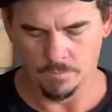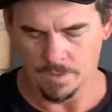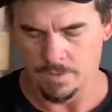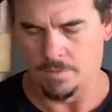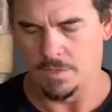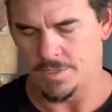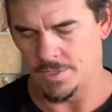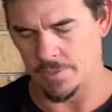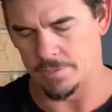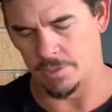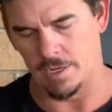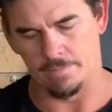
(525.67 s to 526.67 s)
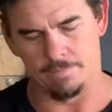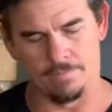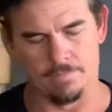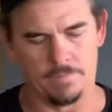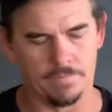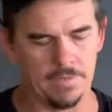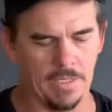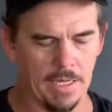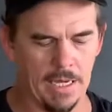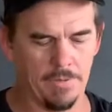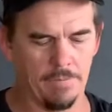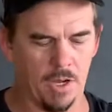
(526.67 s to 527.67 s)
Let's open her up.
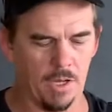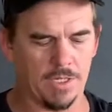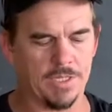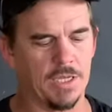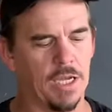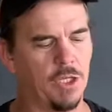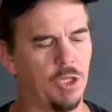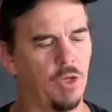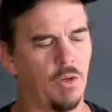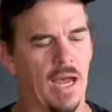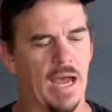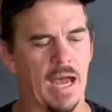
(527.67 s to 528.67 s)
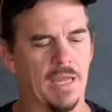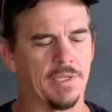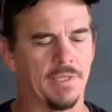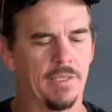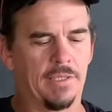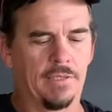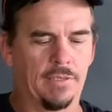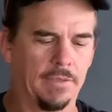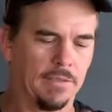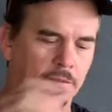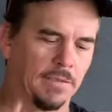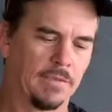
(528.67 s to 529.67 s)
Unbox a new heart.
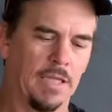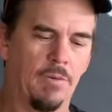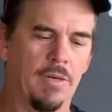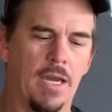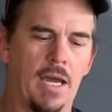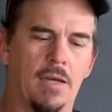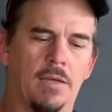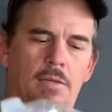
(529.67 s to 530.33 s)
There we go.